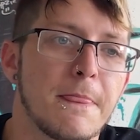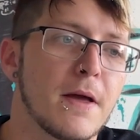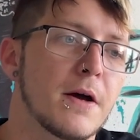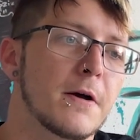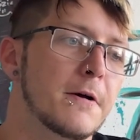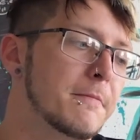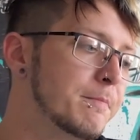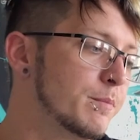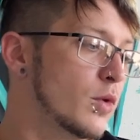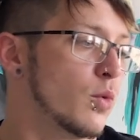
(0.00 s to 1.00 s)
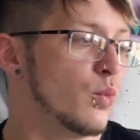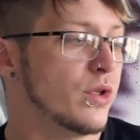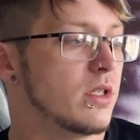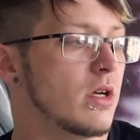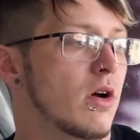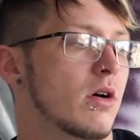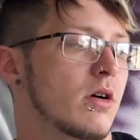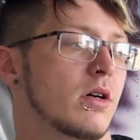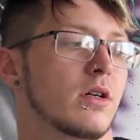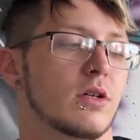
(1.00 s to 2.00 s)
Um, we
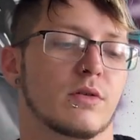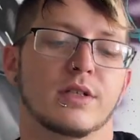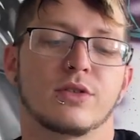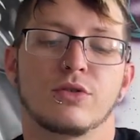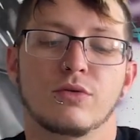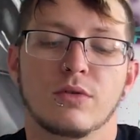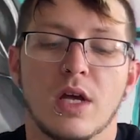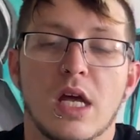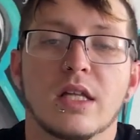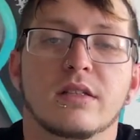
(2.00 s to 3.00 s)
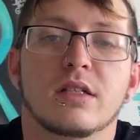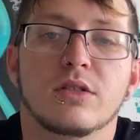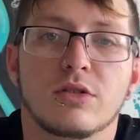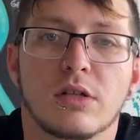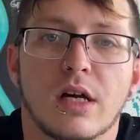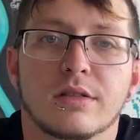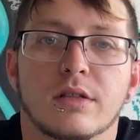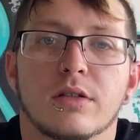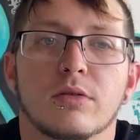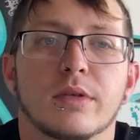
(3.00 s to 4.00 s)
are going to teach you guys a
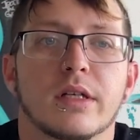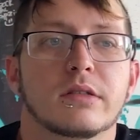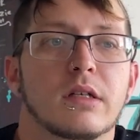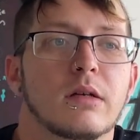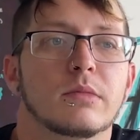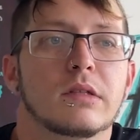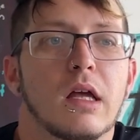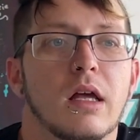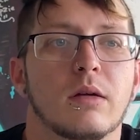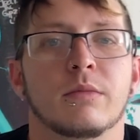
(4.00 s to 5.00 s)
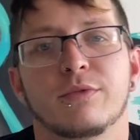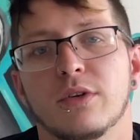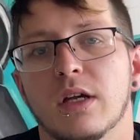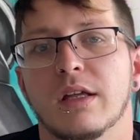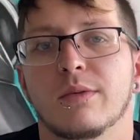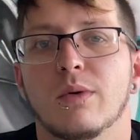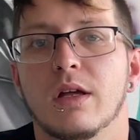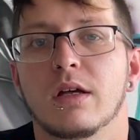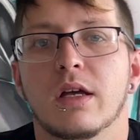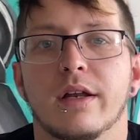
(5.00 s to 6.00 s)
little bit of something, something, if you guys
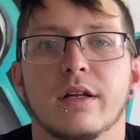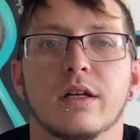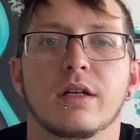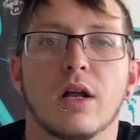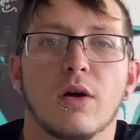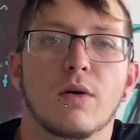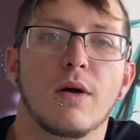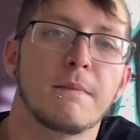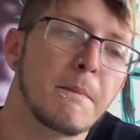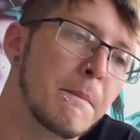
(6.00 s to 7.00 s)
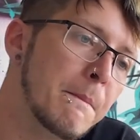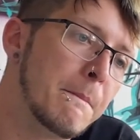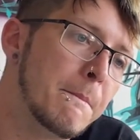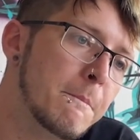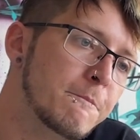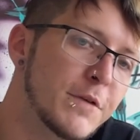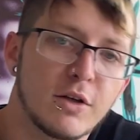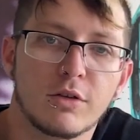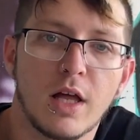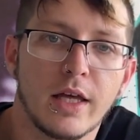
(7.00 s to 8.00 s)
want to kind of, you know, feel
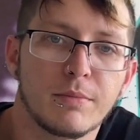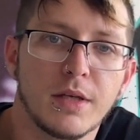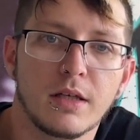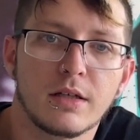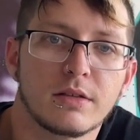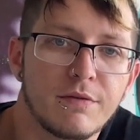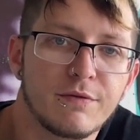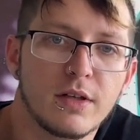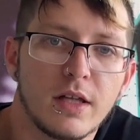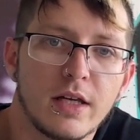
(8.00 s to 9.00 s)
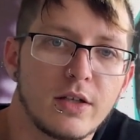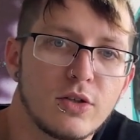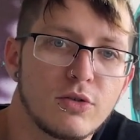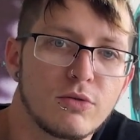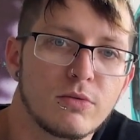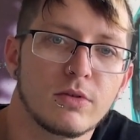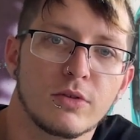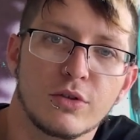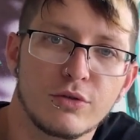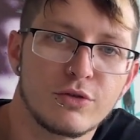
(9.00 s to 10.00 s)
like me, because I feel like you.
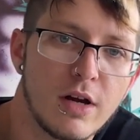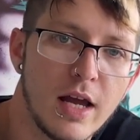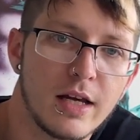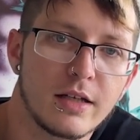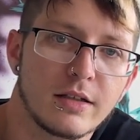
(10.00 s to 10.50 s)
New track.